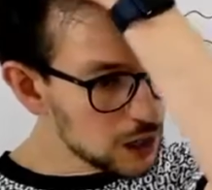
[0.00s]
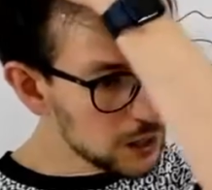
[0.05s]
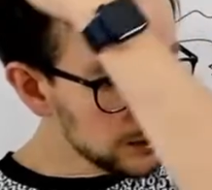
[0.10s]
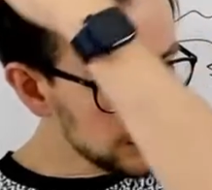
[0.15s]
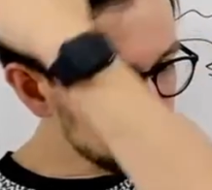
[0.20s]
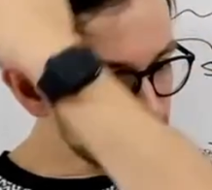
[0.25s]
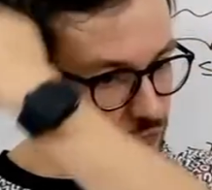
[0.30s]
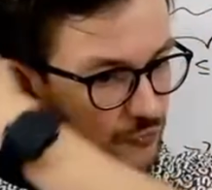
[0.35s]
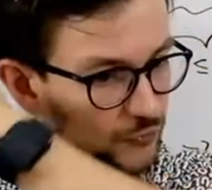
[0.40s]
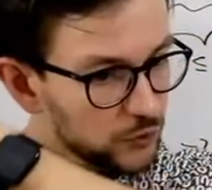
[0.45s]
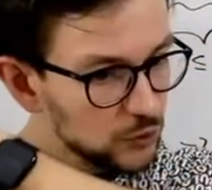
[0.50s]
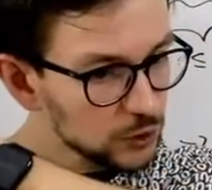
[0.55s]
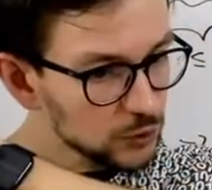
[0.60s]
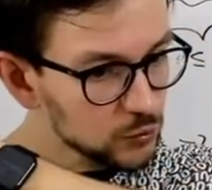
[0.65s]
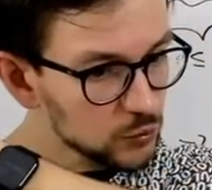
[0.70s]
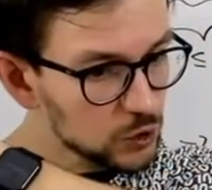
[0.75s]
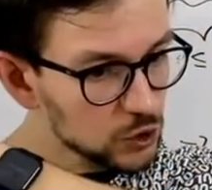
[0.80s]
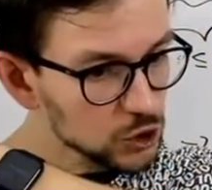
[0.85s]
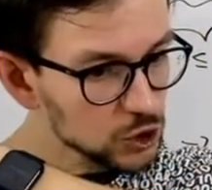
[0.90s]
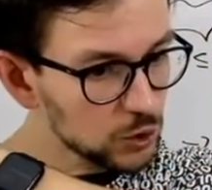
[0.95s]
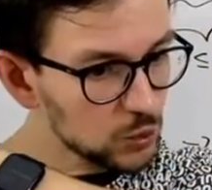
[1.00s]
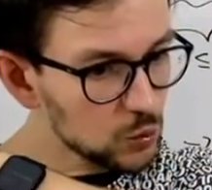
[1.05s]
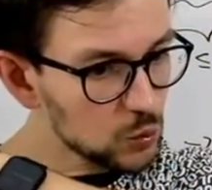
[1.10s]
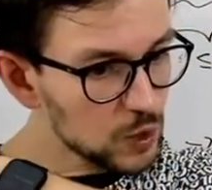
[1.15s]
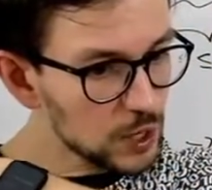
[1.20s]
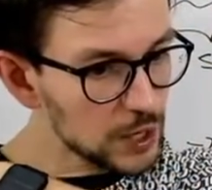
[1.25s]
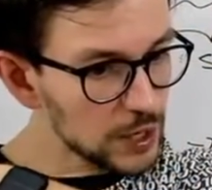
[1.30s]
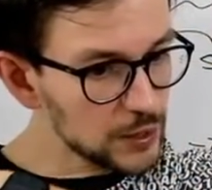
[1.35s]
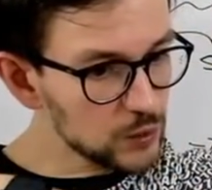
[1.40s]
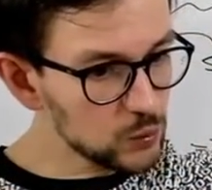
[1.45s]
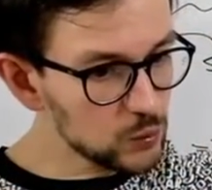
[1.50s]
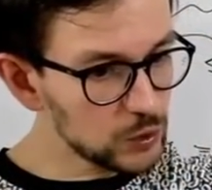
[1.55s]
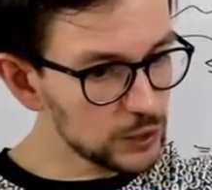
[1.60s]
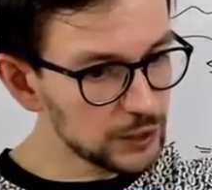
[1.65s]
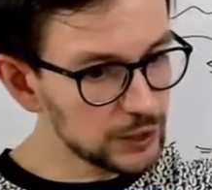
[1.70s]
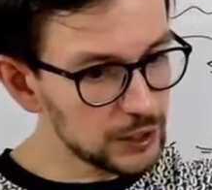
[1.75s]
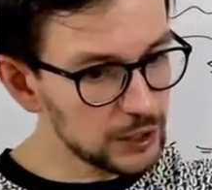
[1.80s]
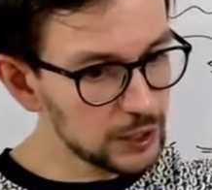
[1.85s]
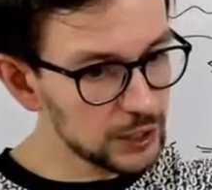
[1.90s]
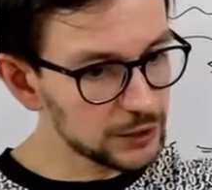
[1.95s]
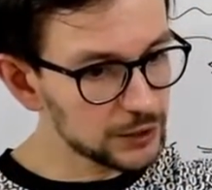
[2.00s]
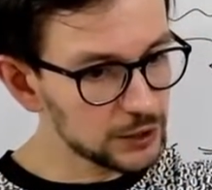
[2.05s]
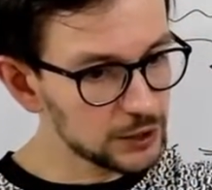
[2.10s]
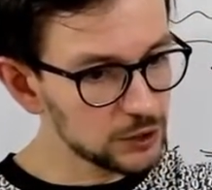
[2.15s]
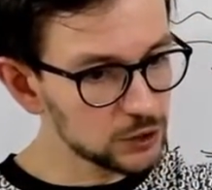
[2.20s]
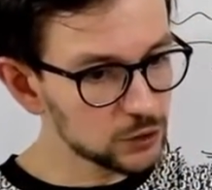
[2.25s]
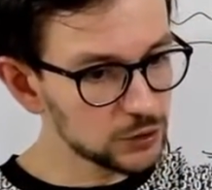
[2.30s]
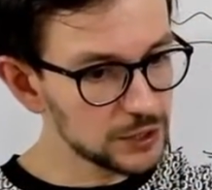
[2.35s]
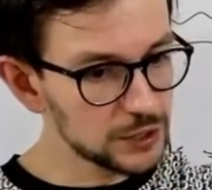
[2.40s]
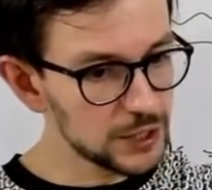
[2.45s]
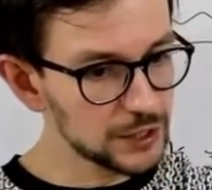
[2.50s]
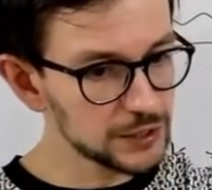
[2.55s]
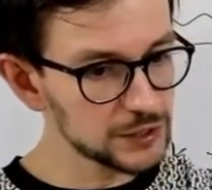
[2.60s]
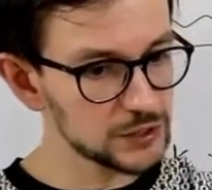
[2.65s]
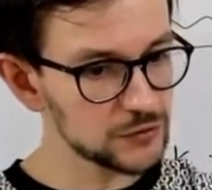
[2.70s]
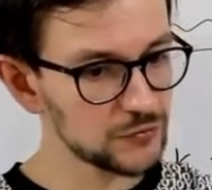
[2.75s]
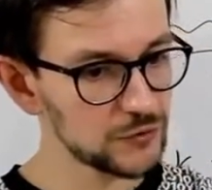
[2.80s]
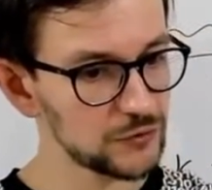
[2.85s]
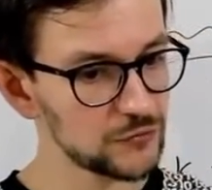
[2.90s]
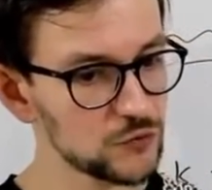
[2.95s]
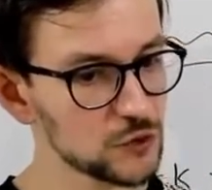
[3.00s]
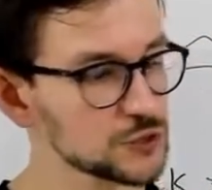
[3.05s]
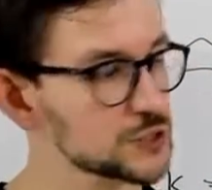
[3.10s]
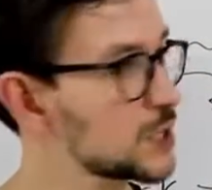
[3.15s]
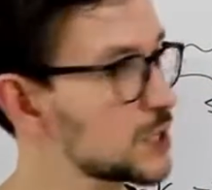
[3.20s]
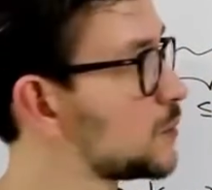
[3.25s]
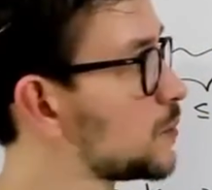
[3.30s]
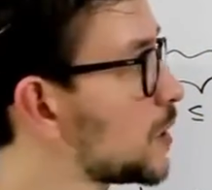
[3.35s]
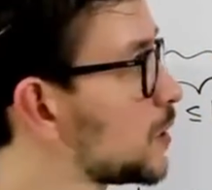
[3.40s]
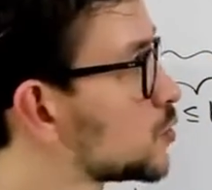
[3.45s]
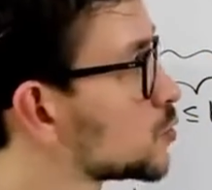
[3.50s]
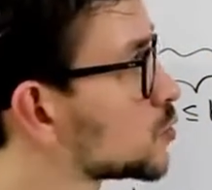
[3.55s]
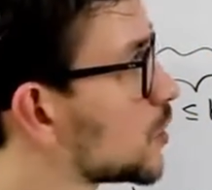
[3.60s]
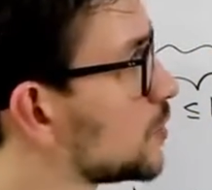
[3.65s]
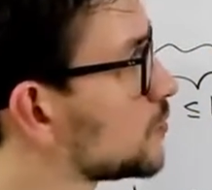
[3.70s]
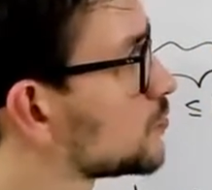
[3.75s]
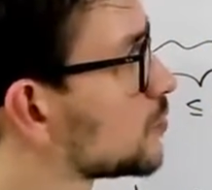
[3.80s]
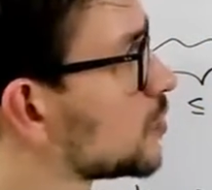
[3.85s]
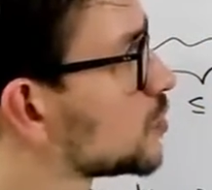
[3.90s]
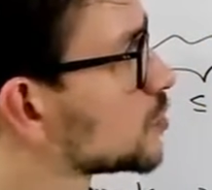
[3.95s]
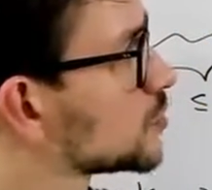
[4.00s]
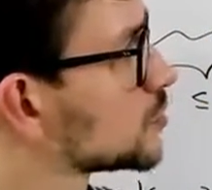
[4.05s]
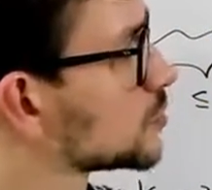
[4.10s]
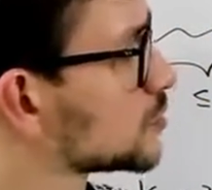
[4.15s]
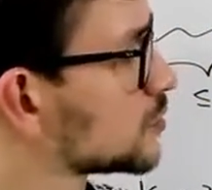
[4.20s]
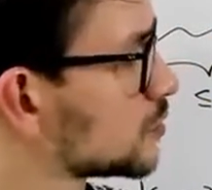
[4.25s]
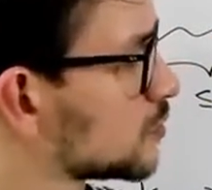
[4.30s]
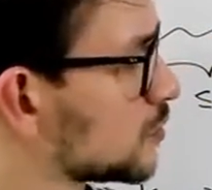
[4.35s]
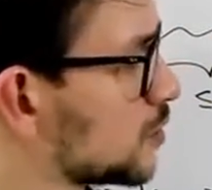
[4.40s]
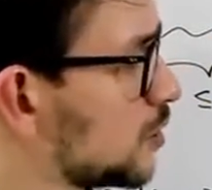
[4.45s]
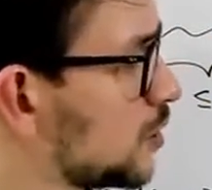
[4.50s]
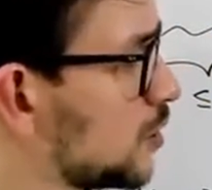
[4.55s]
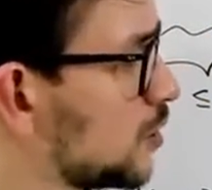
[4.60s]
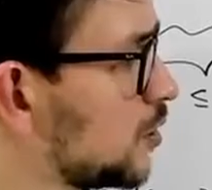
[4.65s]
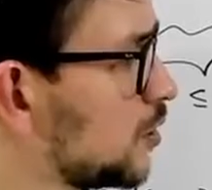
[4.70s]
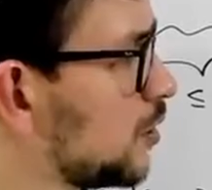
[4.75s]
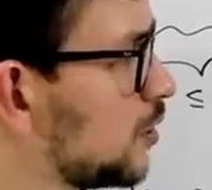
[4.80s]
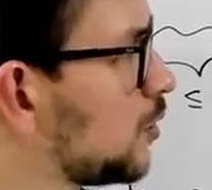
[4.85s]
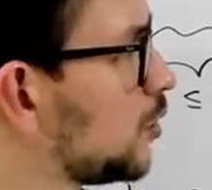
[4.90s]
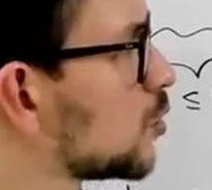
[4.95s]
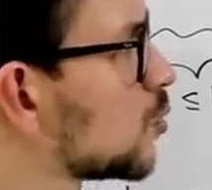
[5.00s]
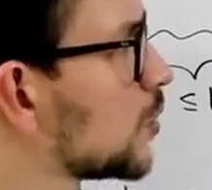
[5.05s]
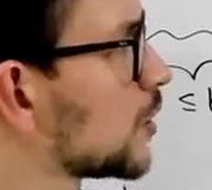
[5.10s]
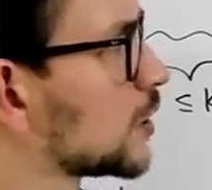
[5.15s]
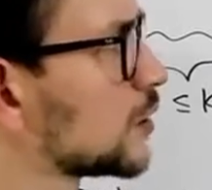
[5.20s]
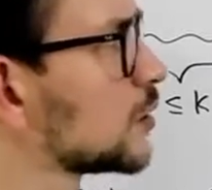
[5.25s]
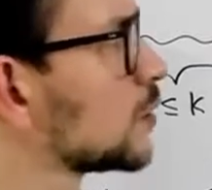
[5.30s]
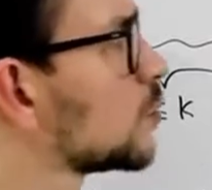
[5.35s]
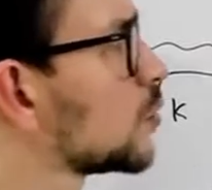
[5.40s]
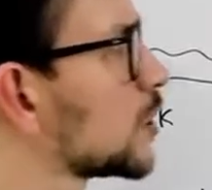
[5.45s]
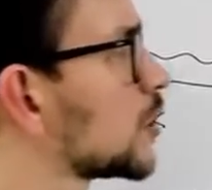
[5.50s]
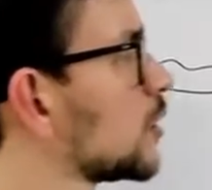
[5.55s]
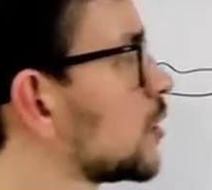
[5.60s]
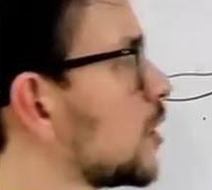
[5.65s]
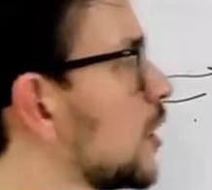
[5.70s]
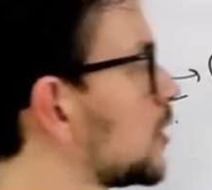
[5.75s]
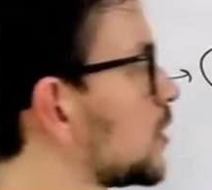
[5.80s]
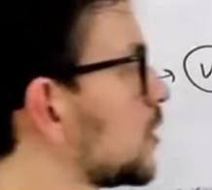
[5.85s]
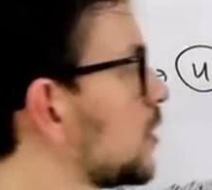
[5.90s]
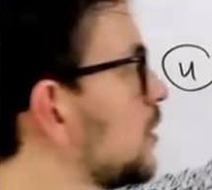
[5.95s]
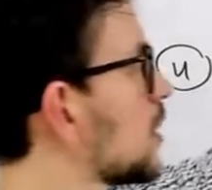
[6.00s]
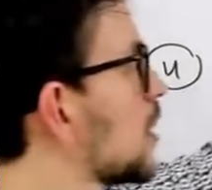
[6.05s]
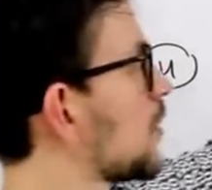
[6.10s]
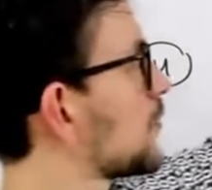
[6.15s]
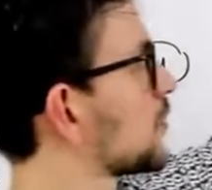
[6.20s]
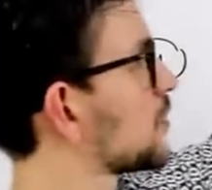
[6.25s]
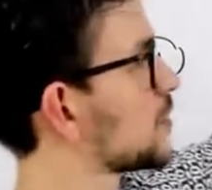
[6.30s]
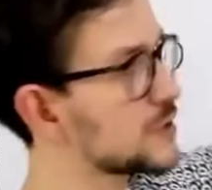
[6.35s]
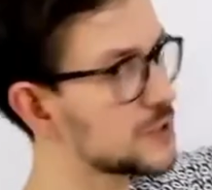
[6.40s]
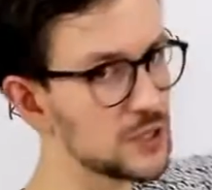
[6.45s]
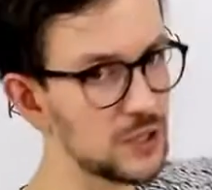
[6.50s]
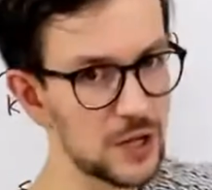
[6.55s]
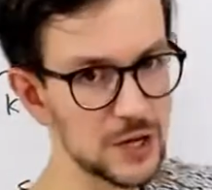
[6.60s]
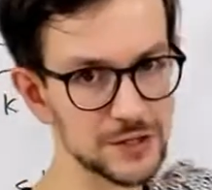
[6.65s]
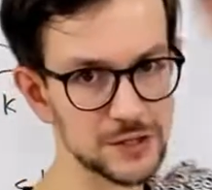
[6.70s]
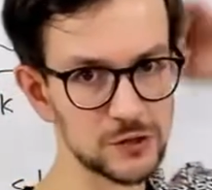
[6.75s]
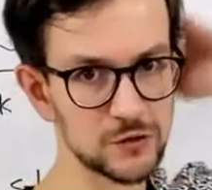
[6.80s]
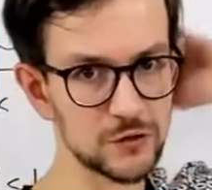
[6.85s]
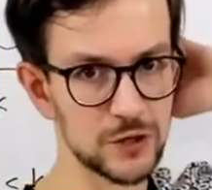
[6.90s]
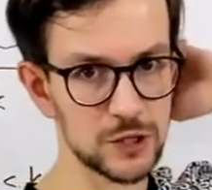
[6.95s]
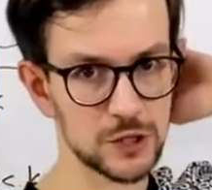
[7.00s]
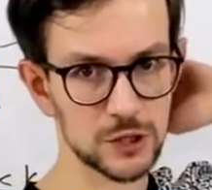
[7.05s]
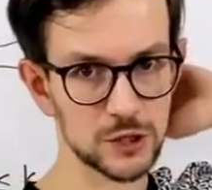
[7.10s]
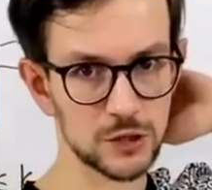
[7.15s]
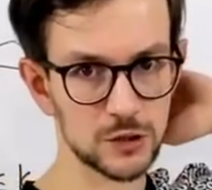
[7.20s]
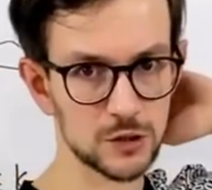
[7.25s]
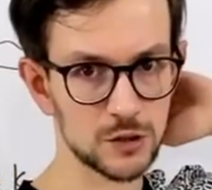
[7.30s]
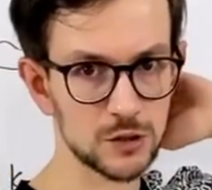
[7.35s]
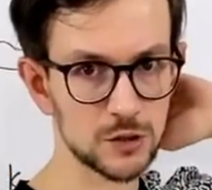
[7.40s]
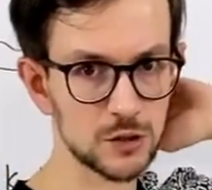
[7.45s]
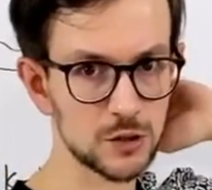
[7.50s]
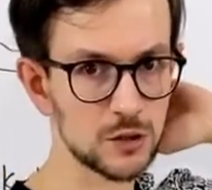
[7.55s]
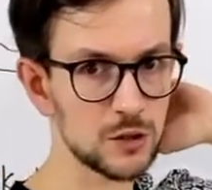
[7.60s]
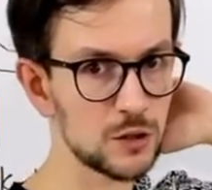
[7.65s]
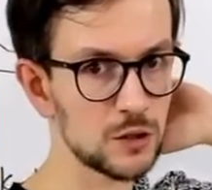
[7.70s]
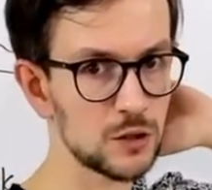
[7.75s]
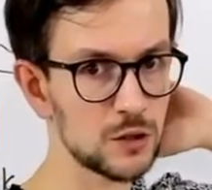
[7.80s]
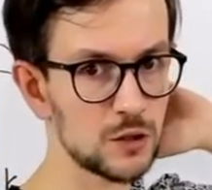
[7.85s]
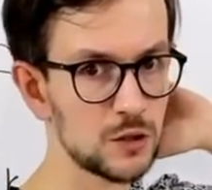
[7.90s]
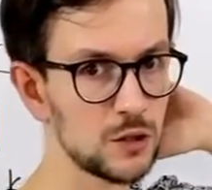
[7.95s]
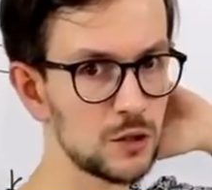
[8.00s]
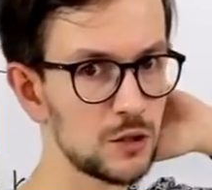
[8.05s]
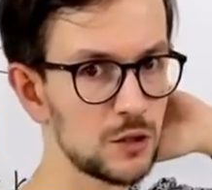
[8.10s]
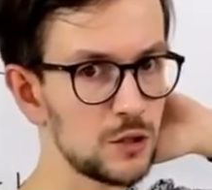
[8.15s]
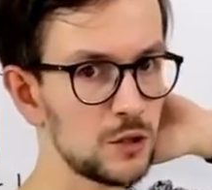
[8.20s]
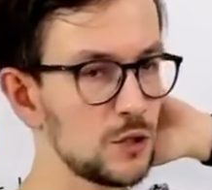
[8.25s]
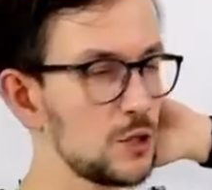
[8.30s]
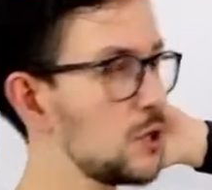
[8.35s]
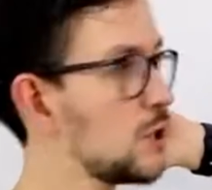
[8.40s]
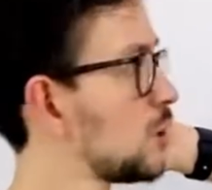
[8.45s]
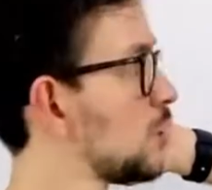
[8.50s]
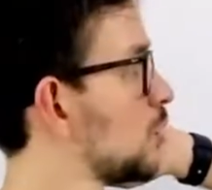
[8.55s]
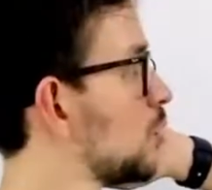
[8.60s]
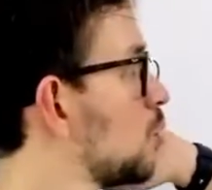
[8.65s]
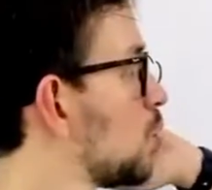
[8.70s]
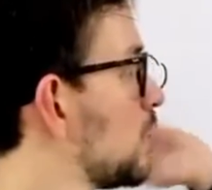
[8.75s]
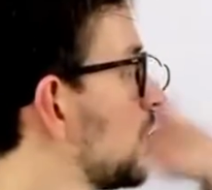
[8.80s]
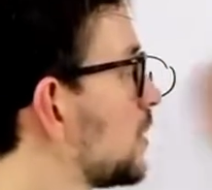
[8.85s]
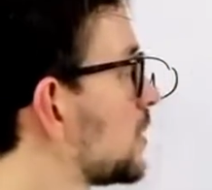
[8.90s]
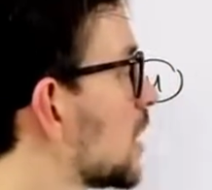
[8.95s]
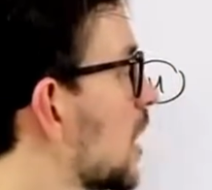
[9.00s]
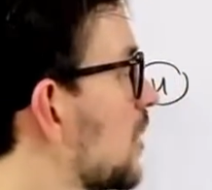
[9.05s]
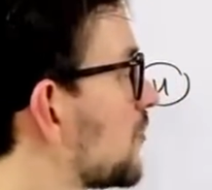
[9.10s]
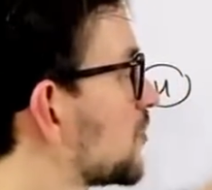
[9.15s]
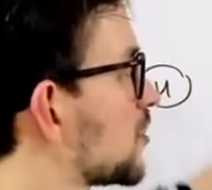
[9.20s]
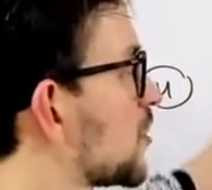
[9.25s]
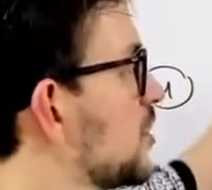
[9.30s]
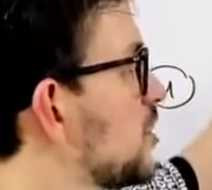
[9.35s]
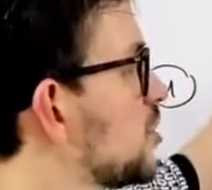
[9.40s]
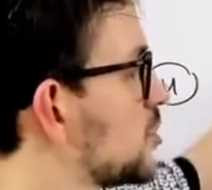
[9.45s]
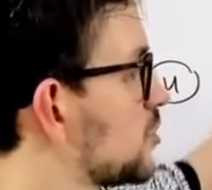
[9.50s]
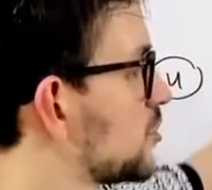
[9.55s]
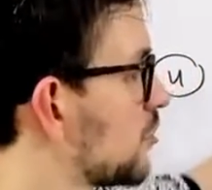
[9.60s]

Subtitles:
In the Floyd-Warshall, why we get into negative in first n minus 1 iterations? No, we can get it after the last iteration. We need after each